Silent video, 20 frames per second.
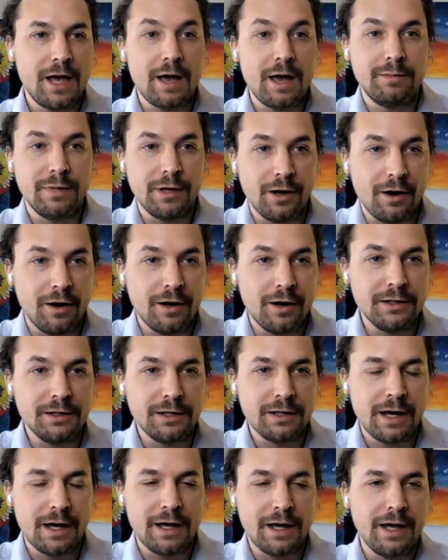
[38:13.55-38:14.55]
and
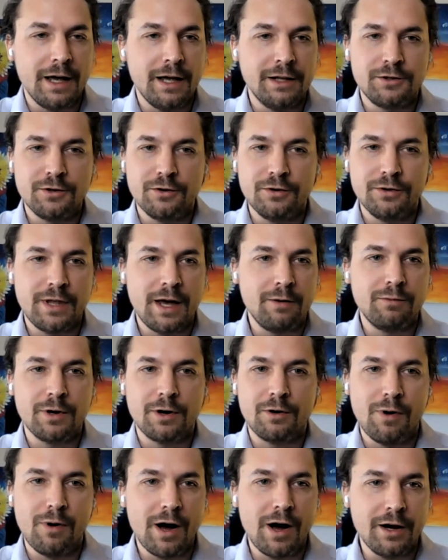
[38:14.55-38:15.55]
beyond. And so that
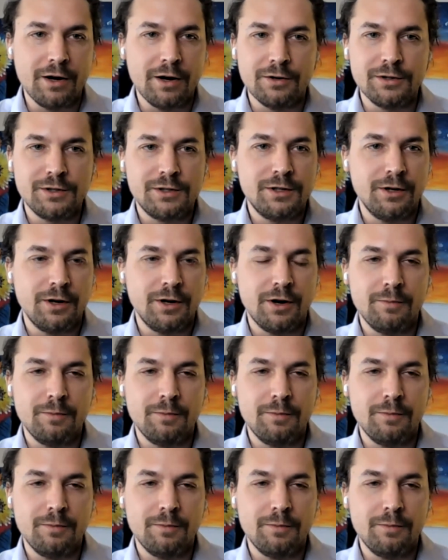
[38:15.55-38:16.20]
requires,